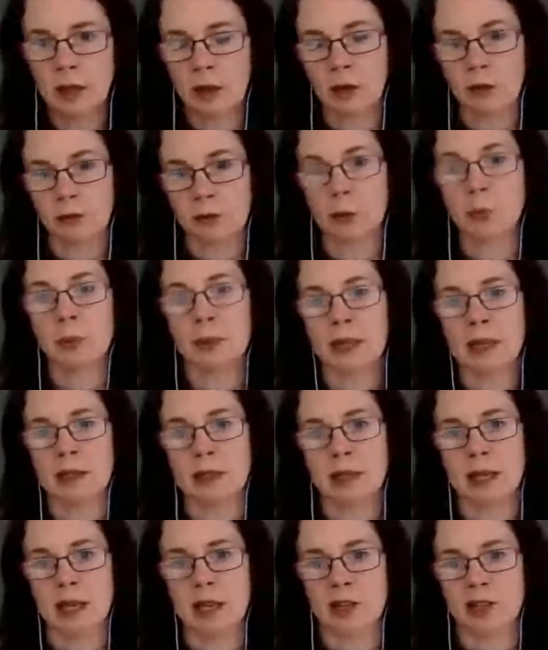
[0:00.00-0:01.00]
open
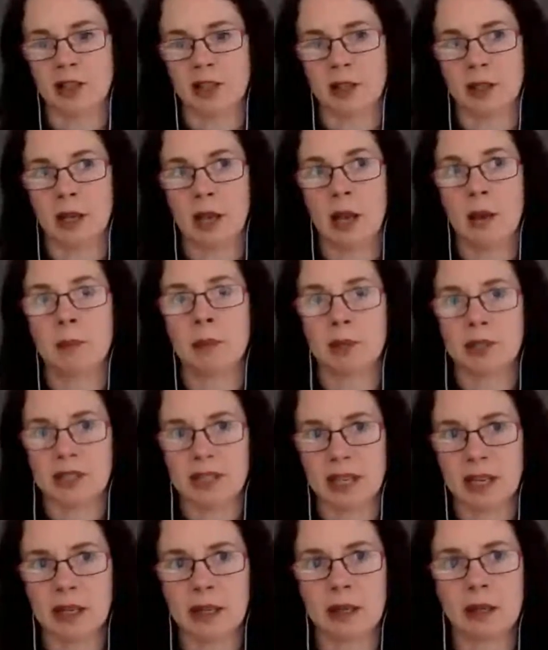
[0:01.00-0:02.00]
education,
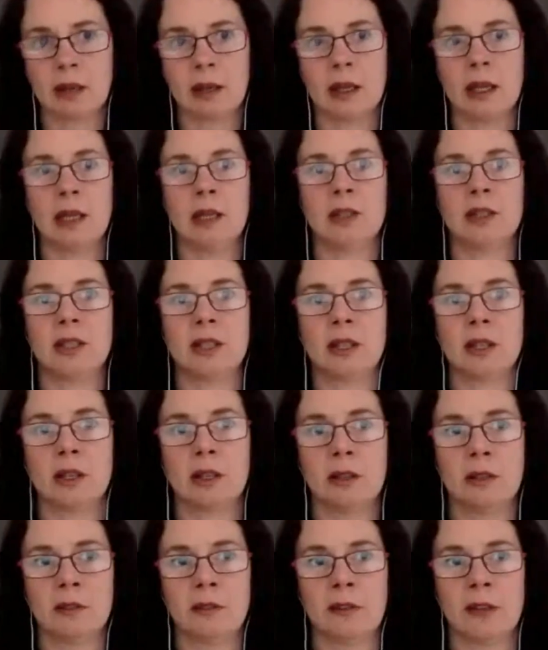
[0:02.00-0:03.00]
particularly to
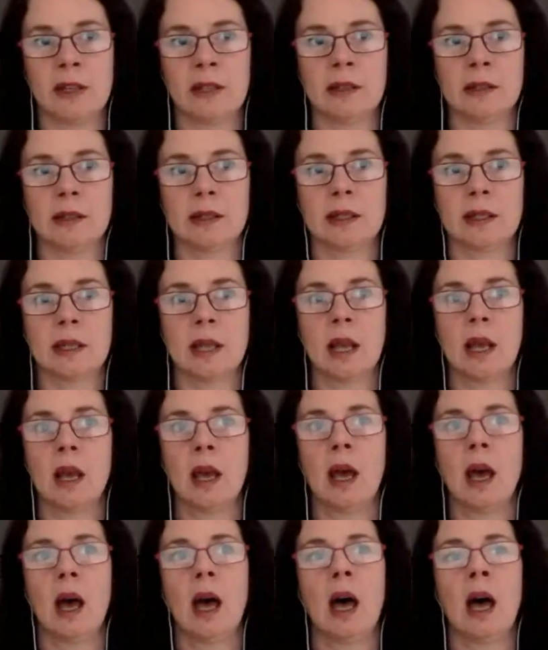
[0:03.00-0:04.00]
convince
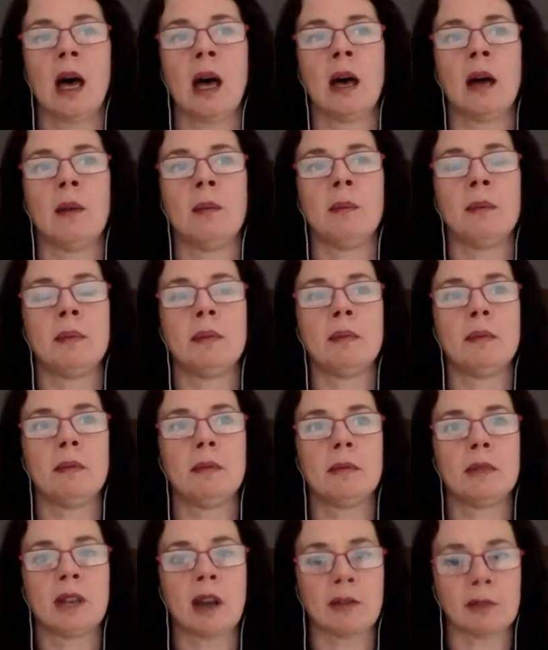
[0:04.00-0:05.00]

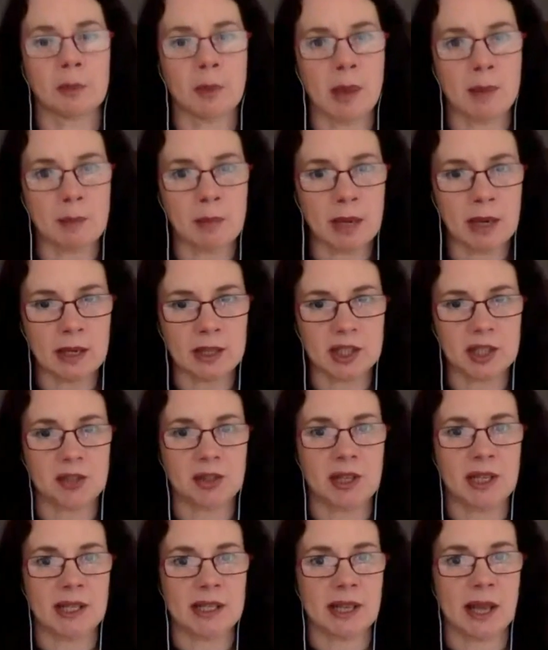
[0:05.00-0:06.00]
government
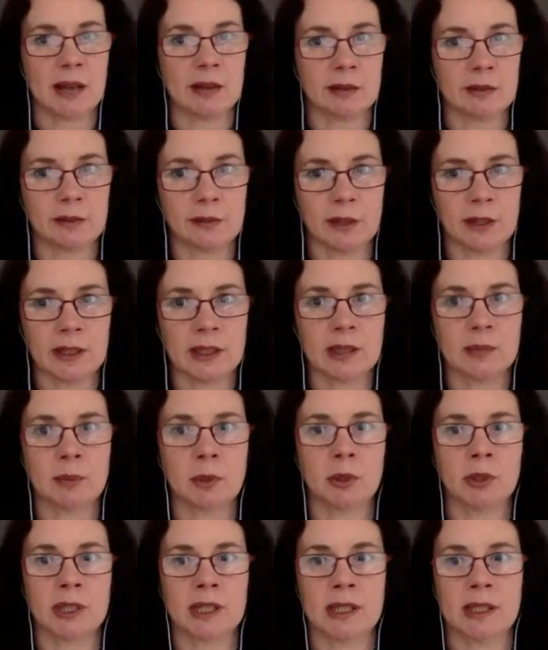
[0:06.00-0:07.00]
ministries and funding
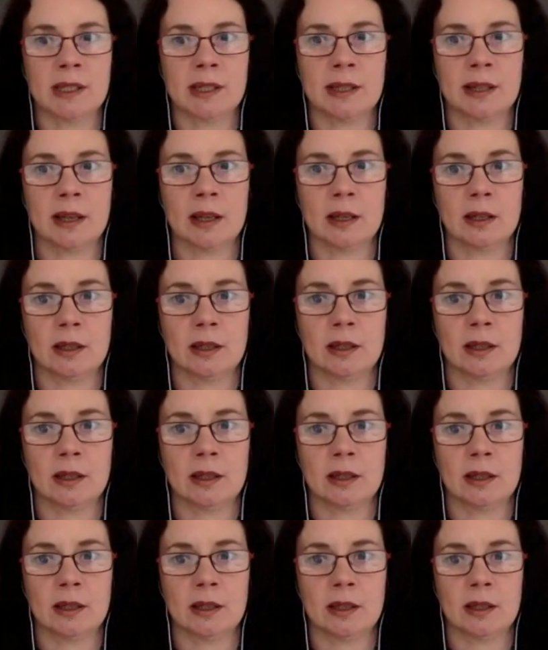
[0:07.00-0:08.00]
bodies
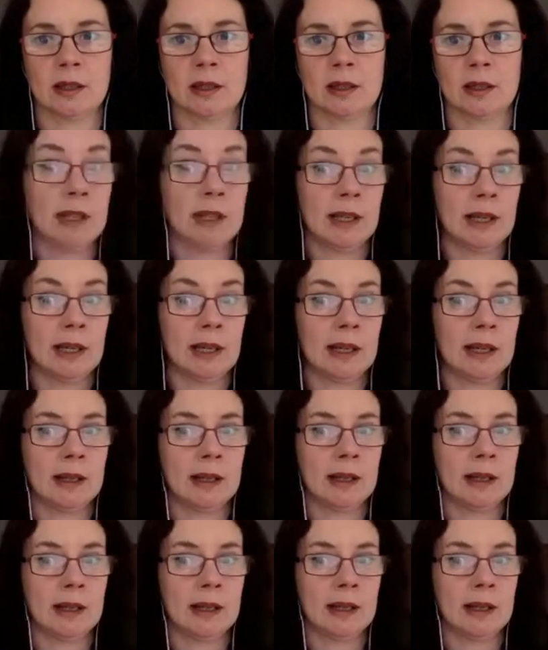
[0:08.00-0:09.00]
that really,
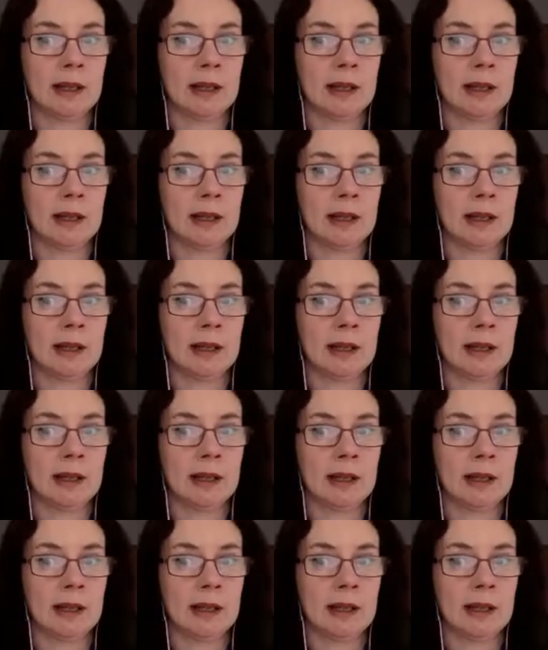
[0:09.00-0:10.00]
you know, this is the way
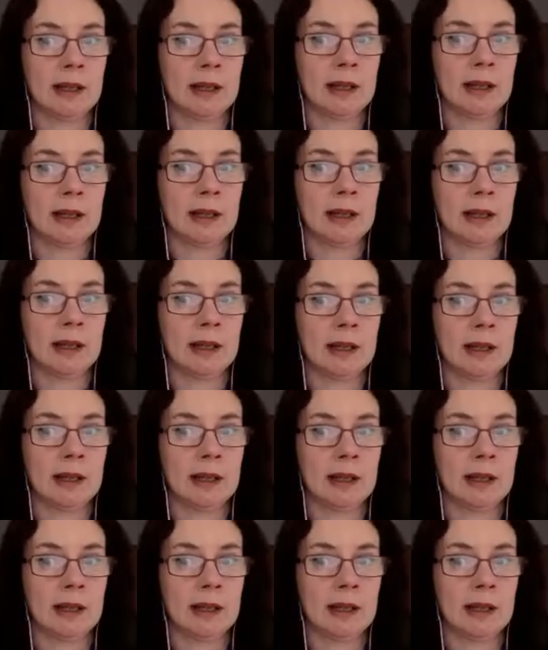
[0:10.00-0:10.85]
that we need to go.